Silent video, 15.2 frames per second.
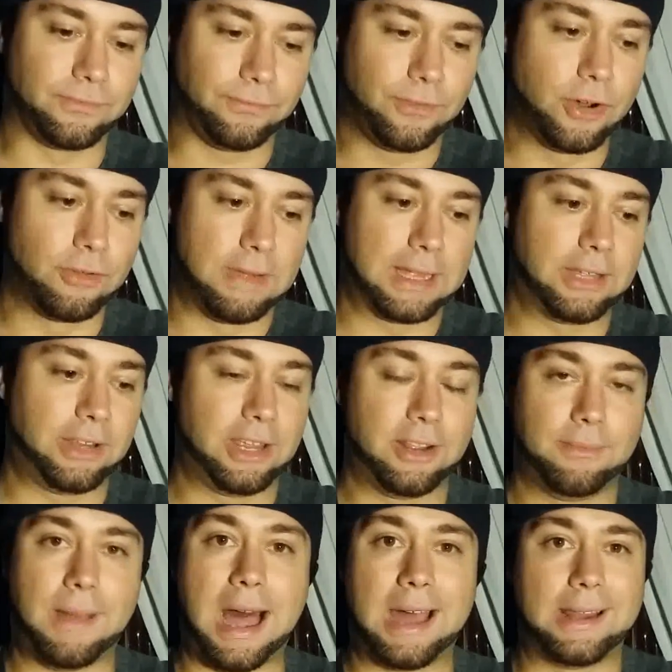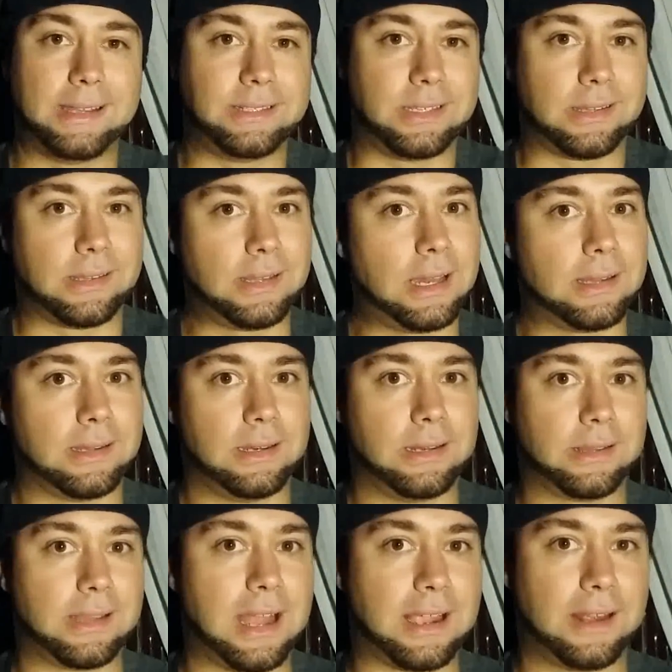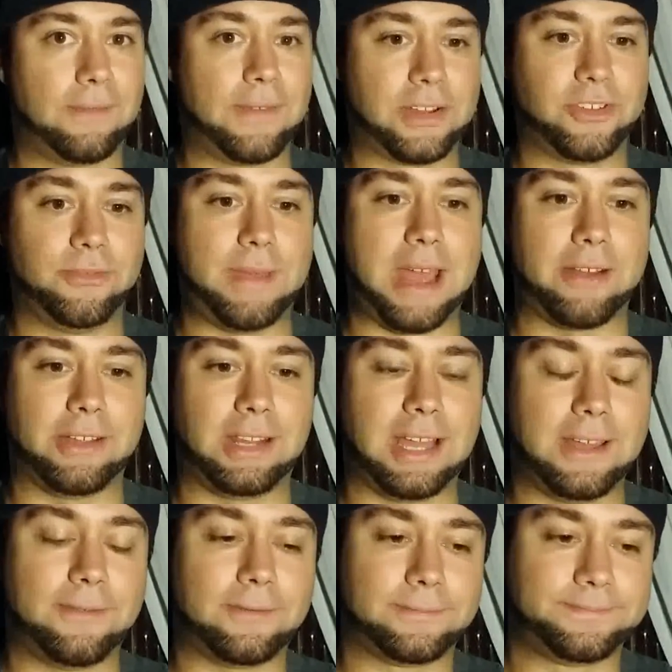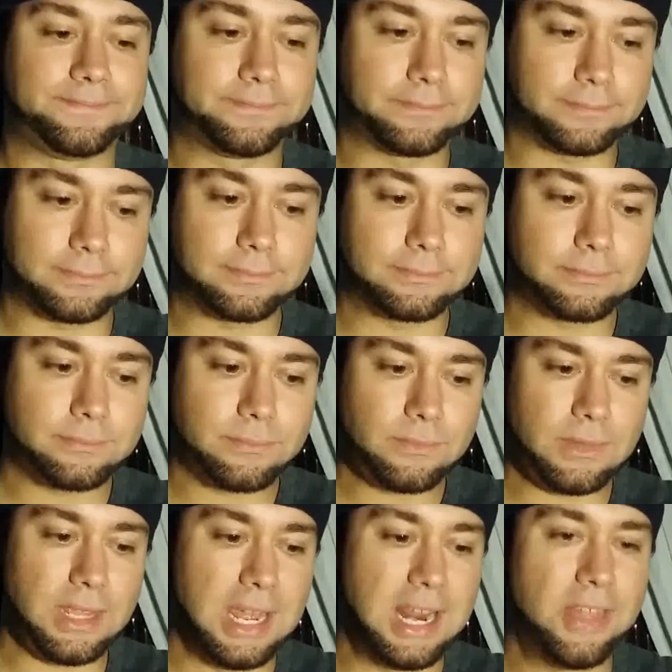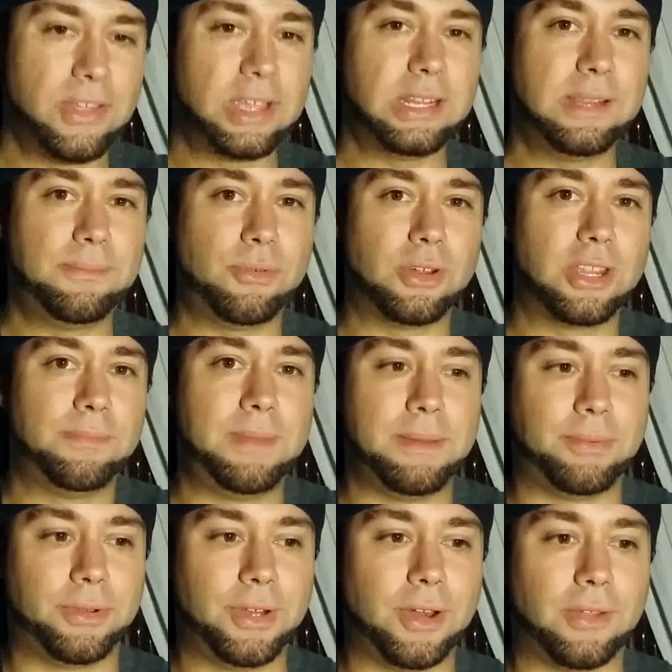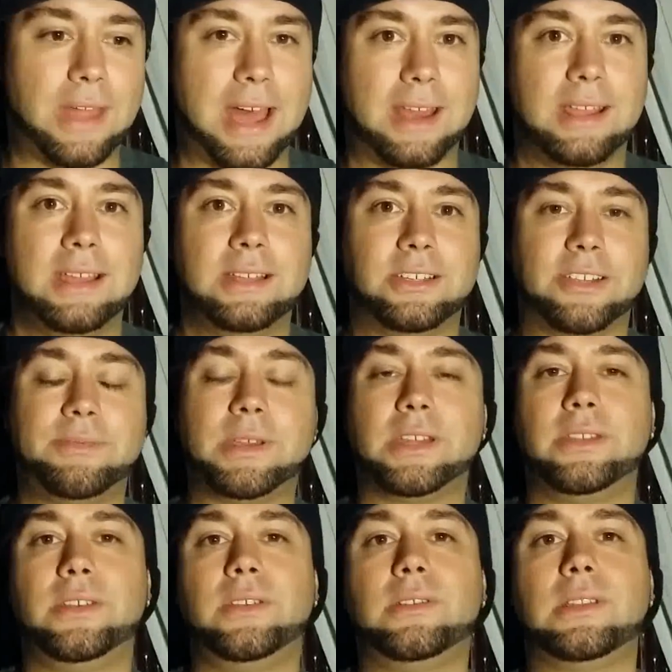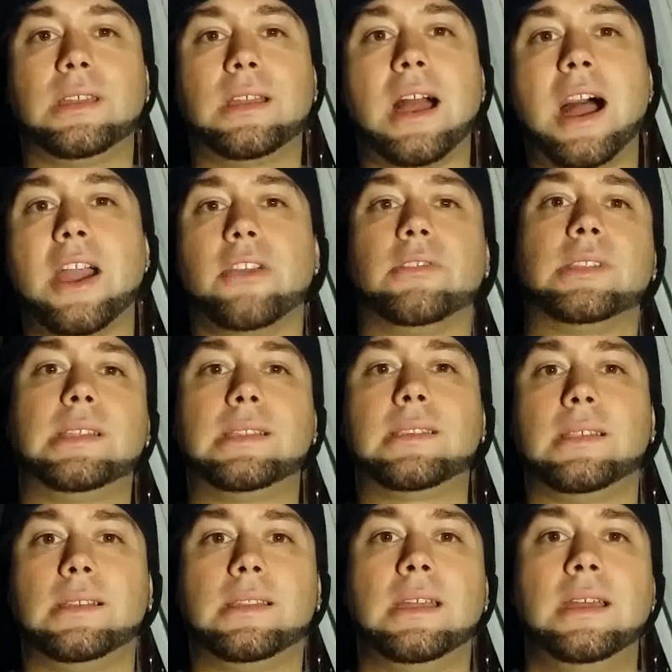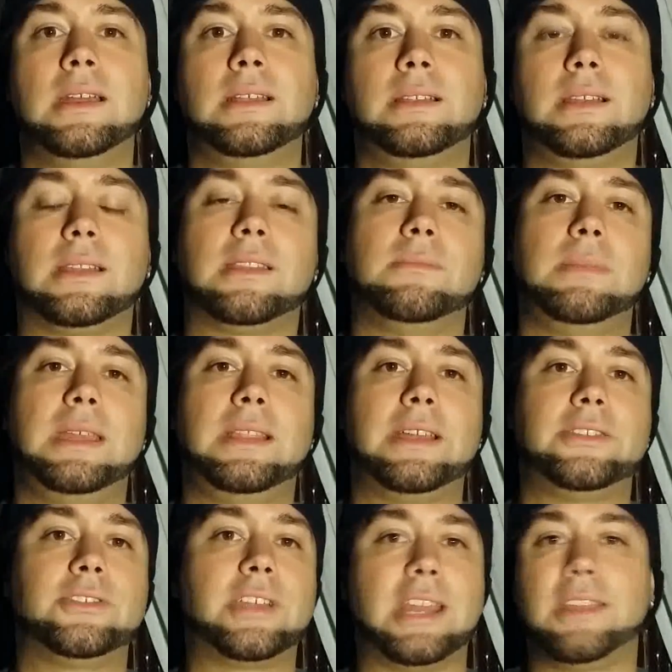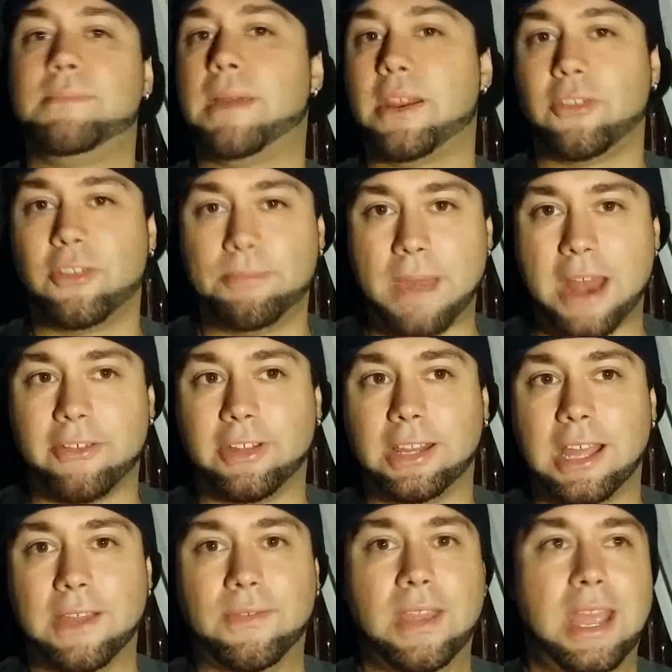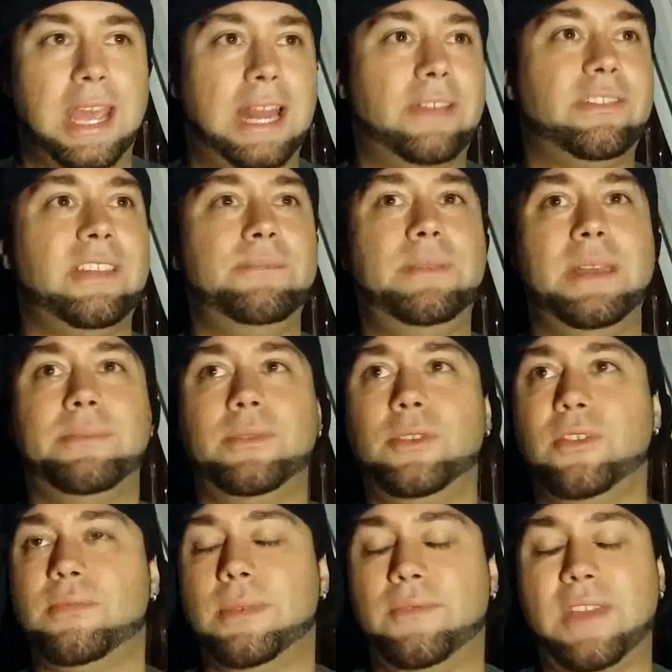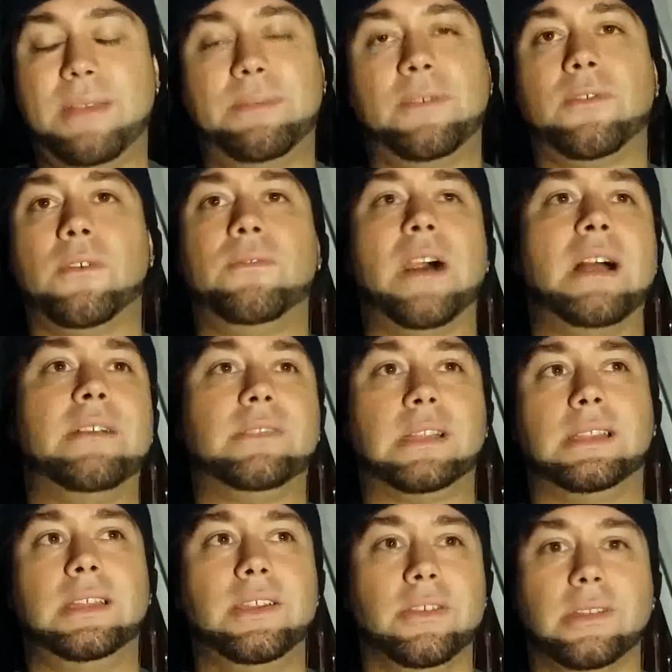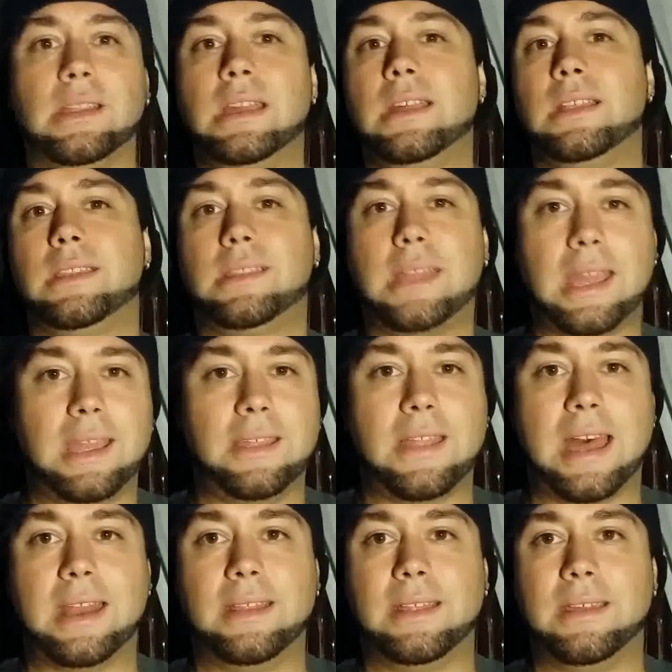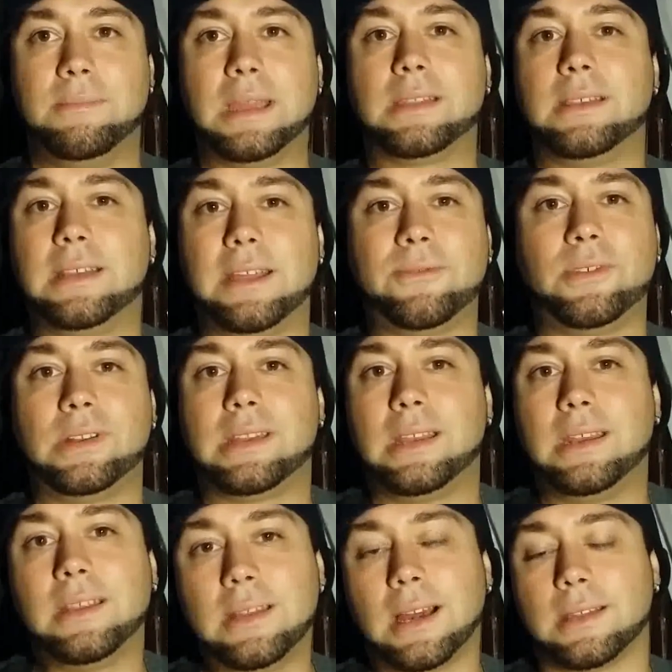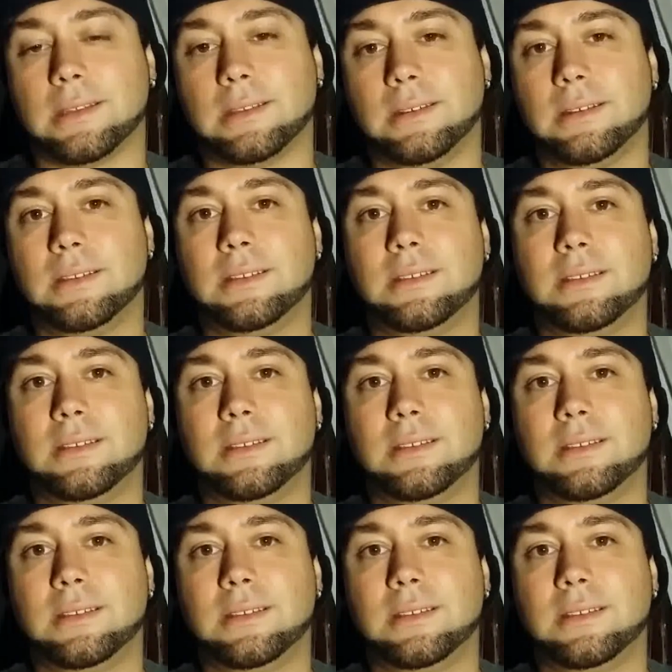For a regulated mod, it just doesn't. It's not going to affect your battery life. I think it's important that people know that. Just because you're using higher resistance doesn't mean that you're getting better battery life. And I've seen people who've been vaping for 5-6 years say that it makes a difference, and it doesn't.